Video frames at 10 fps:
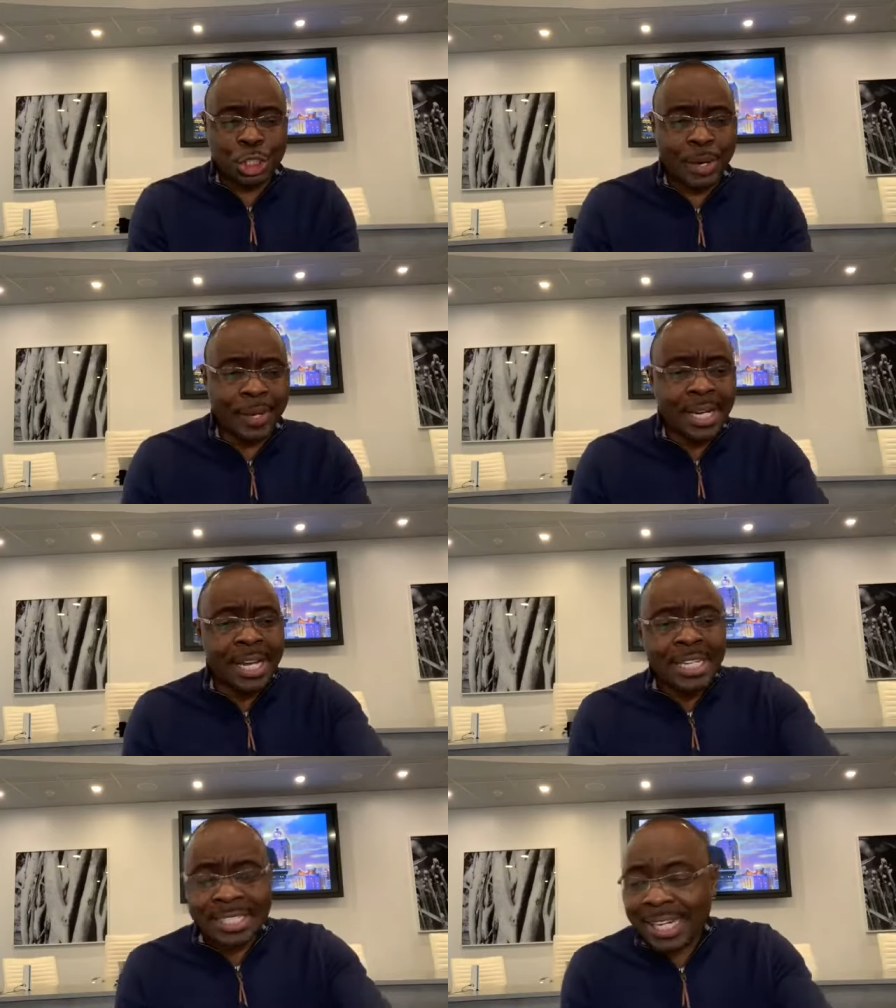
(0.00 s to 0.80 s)
to share it.
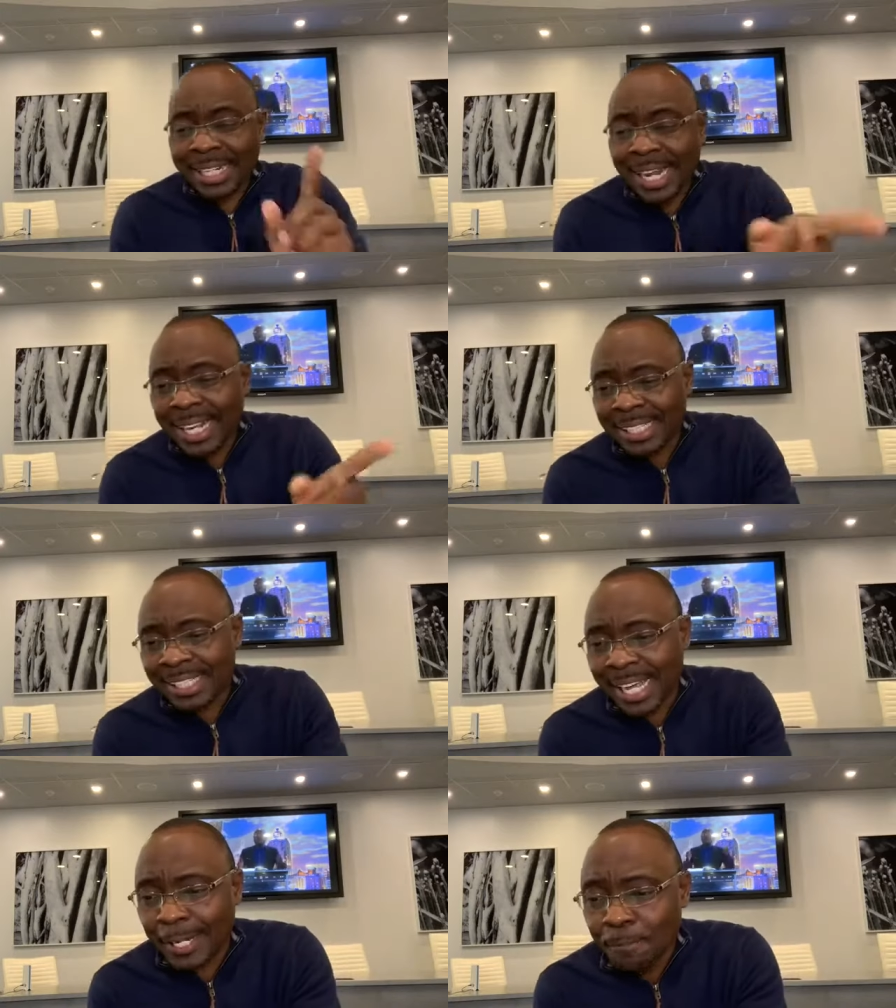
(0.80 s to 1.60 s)
Zanele
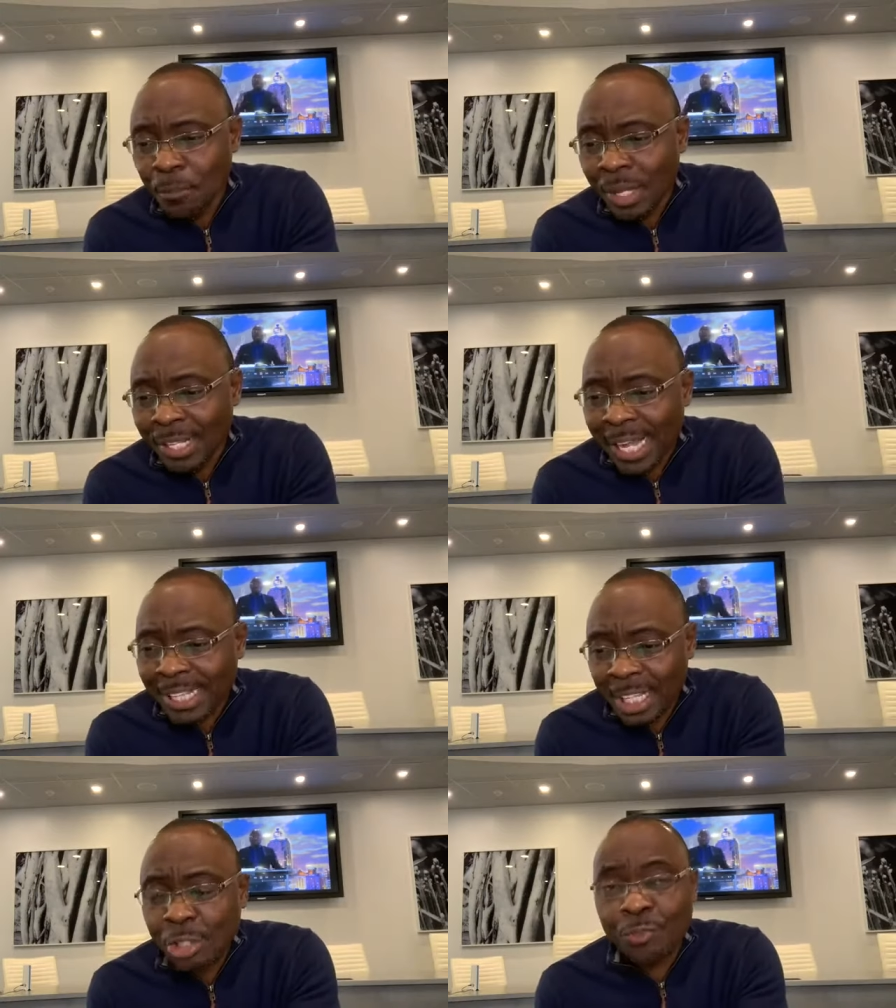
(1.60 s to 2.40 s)
said
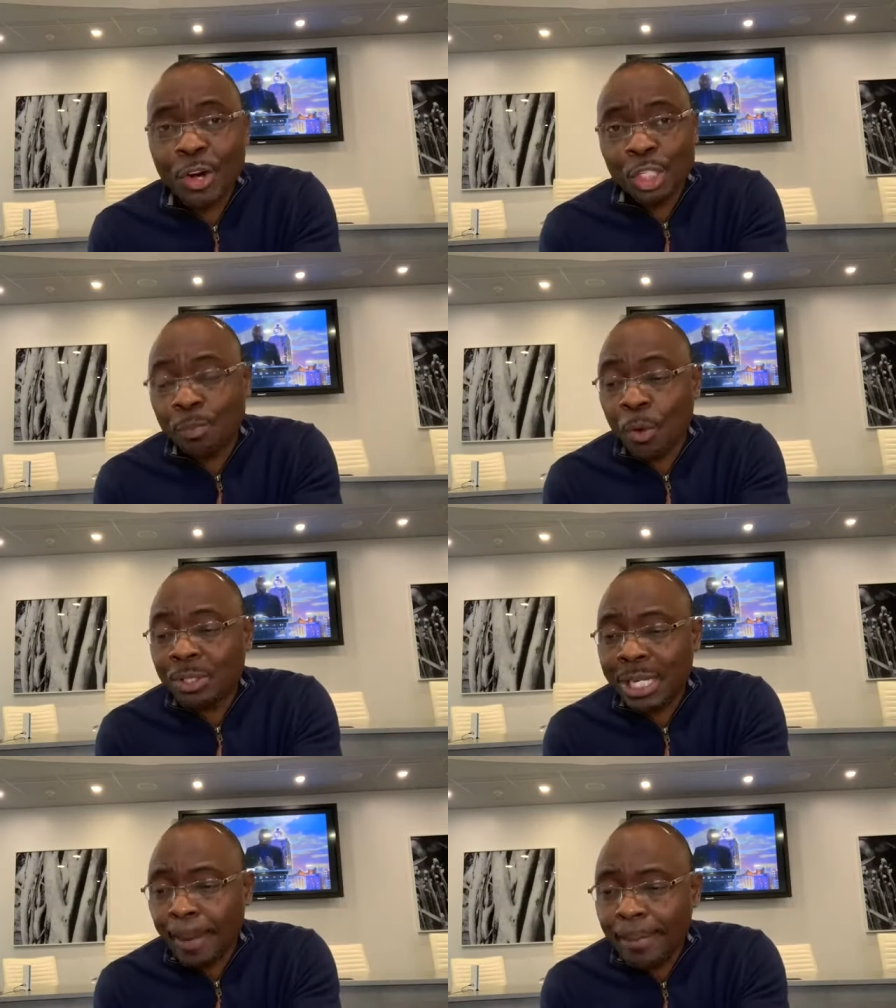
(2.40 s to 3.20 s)
that this verse
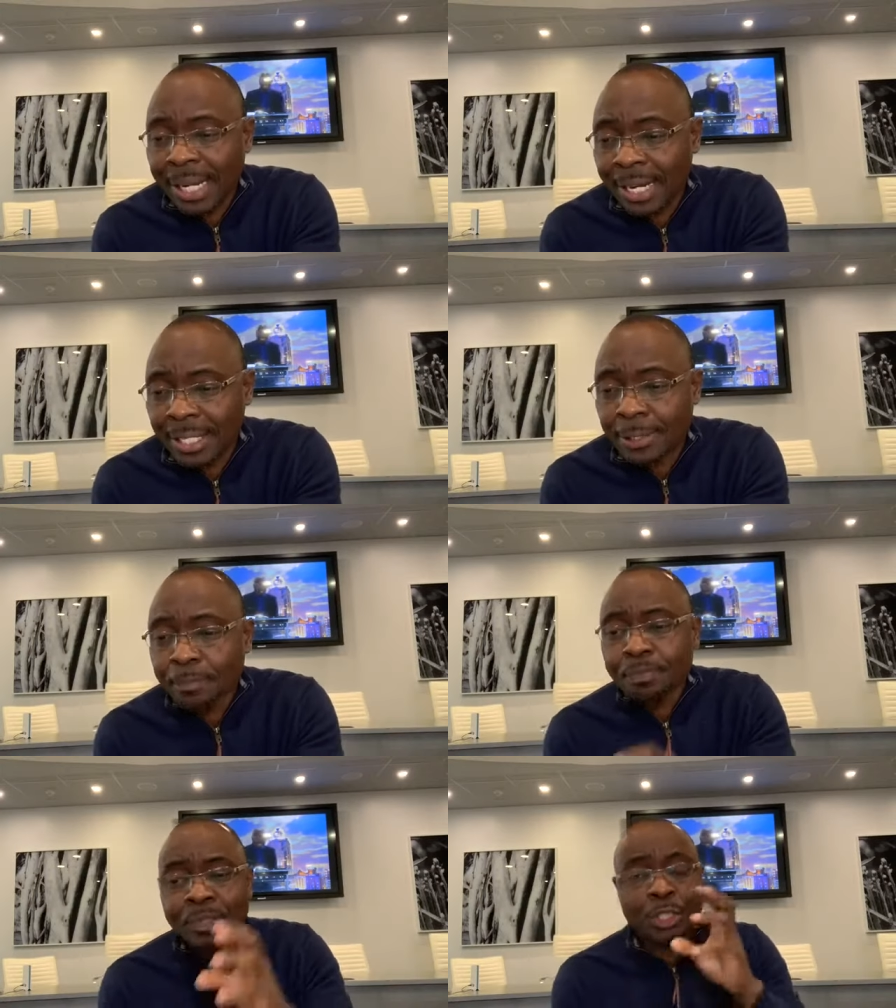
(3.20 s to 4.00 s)
spoke to her because
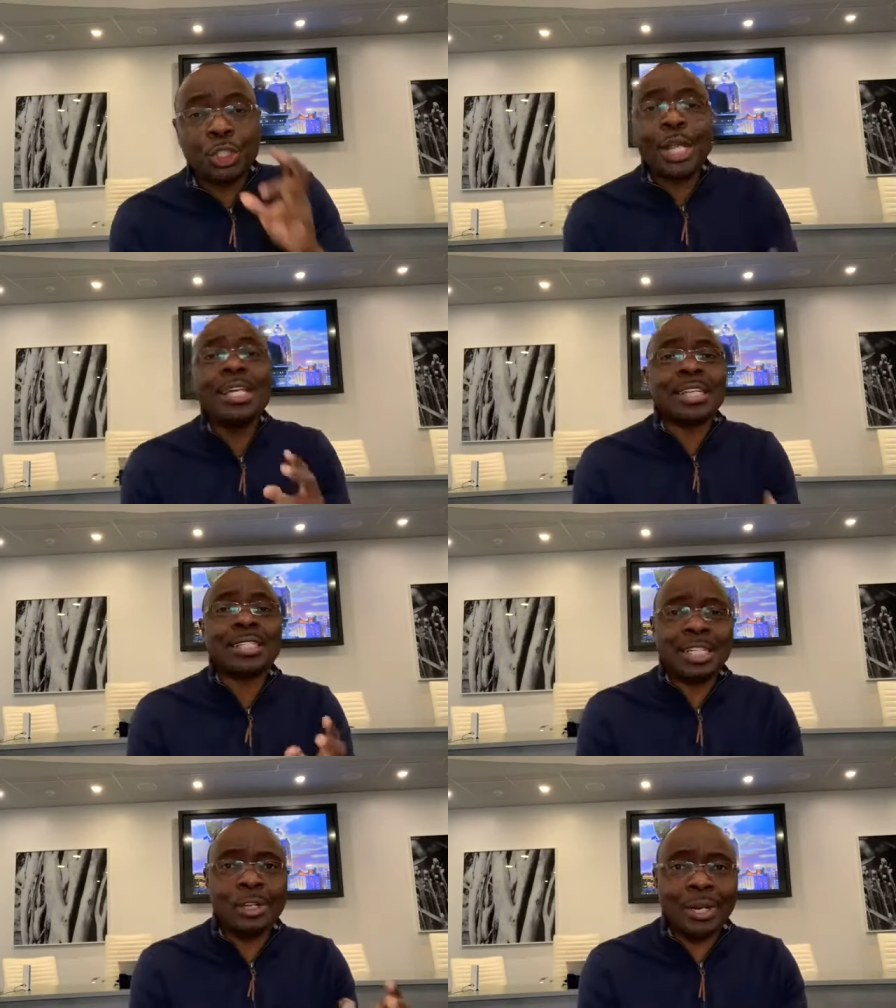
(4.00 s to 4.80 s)

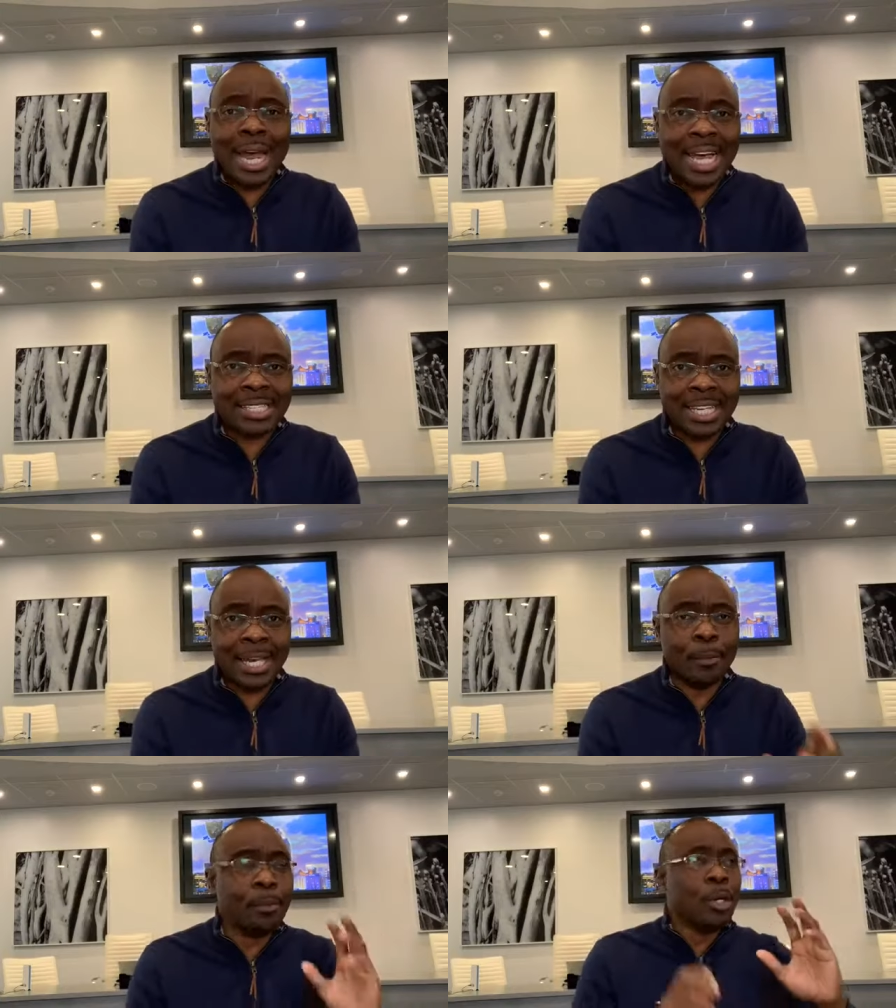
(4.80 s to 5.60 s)
Jesus did not ask
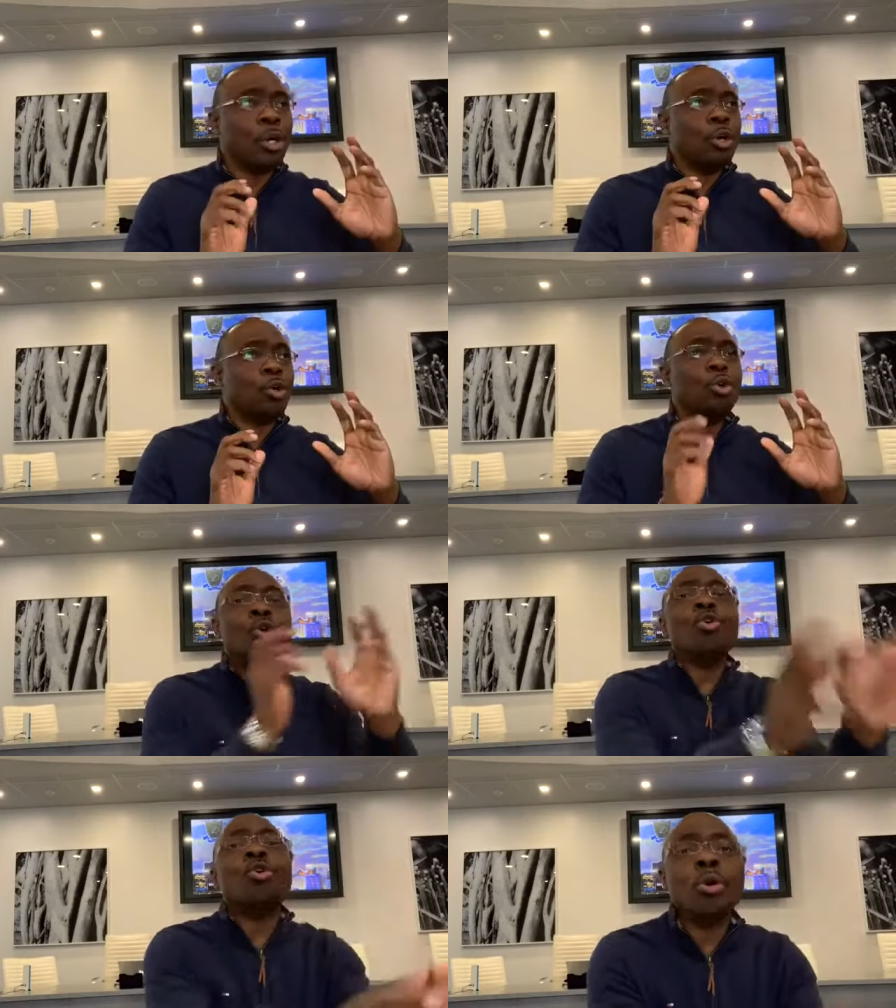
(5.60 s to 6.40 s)
him,
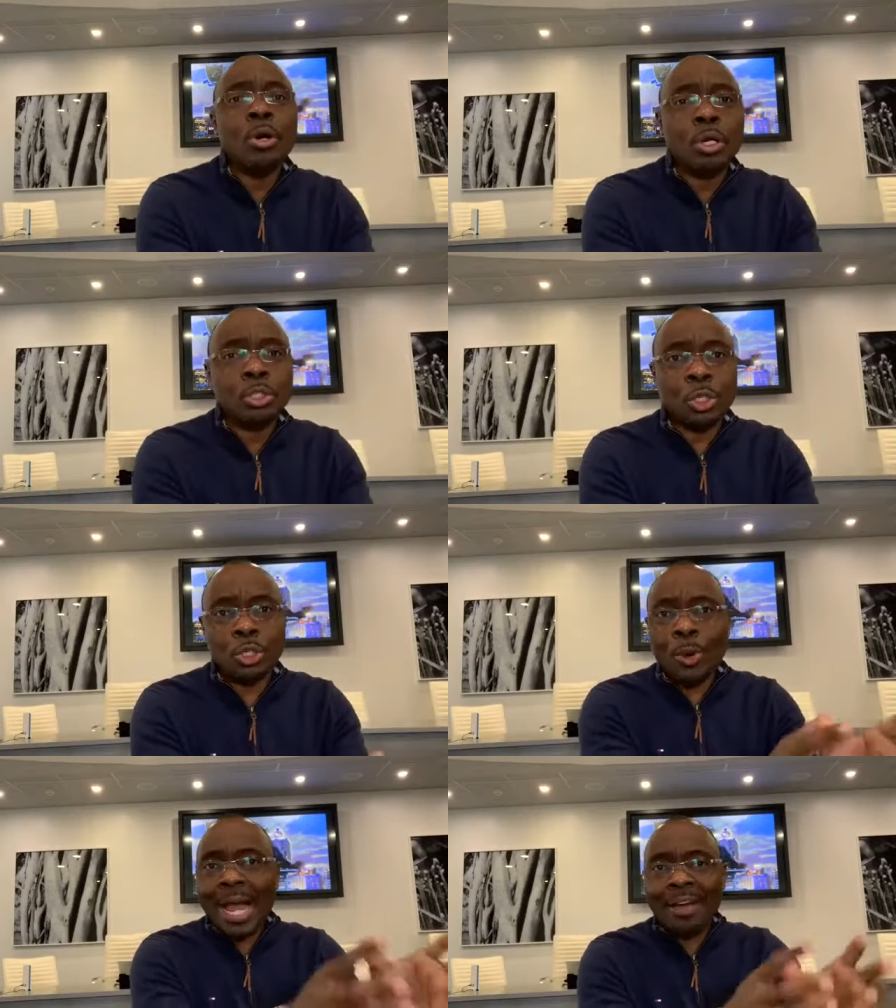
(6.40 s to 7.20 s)
Who do
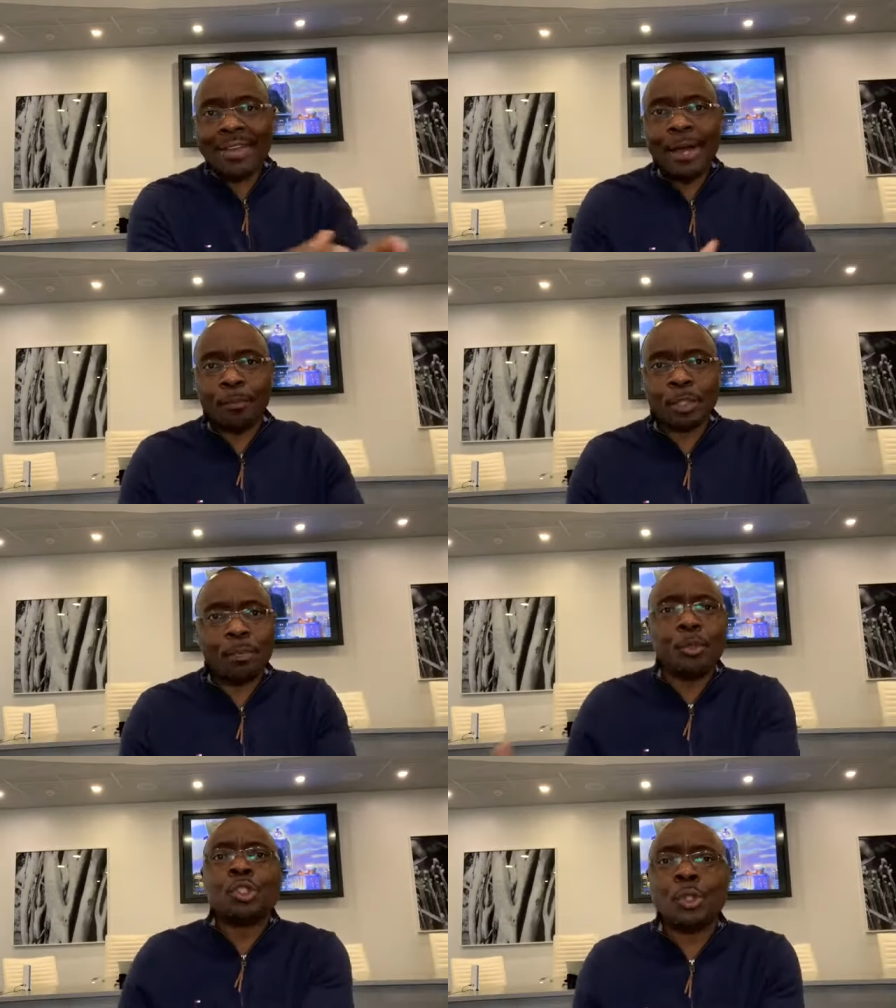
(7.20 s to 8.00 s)
you have help
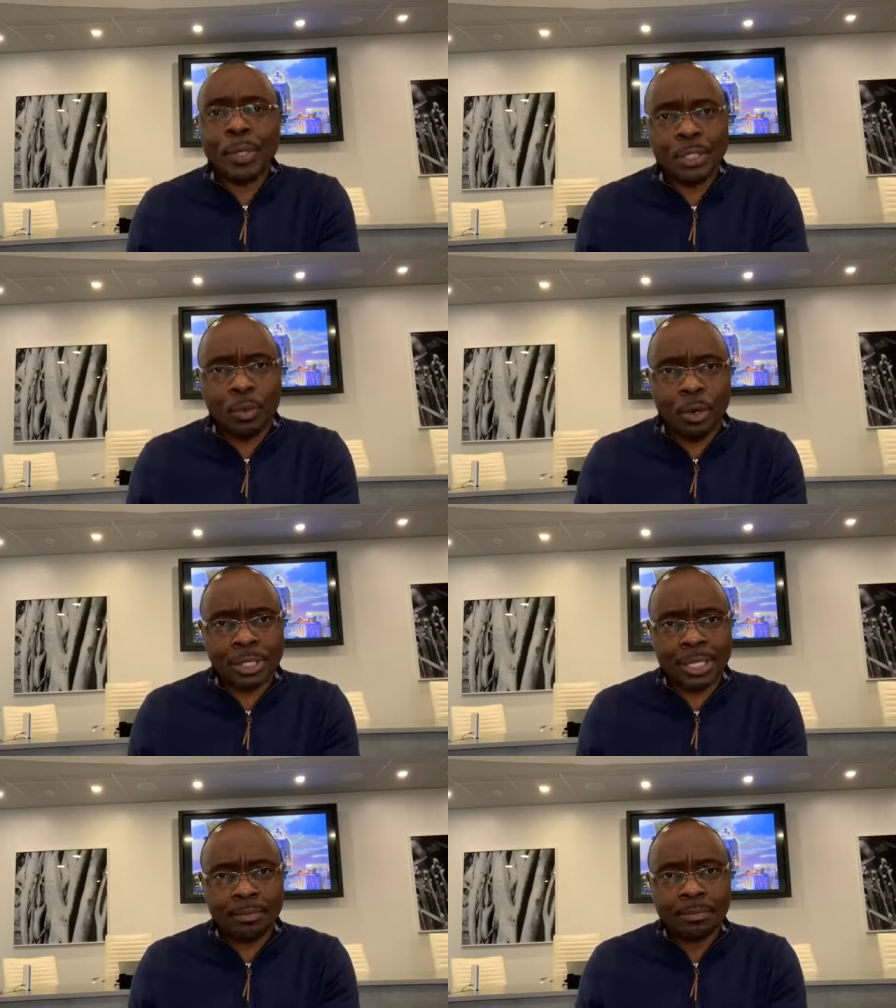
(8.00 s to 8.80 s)
to put you in the
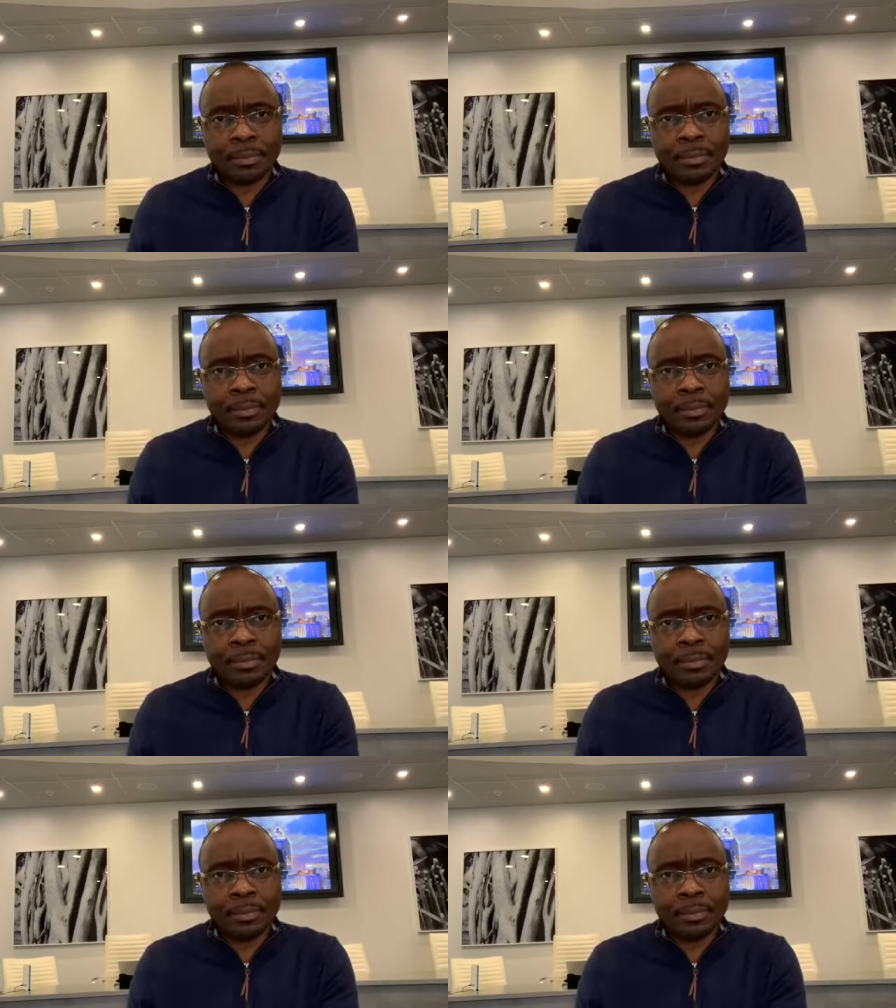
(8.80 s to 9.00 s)
water?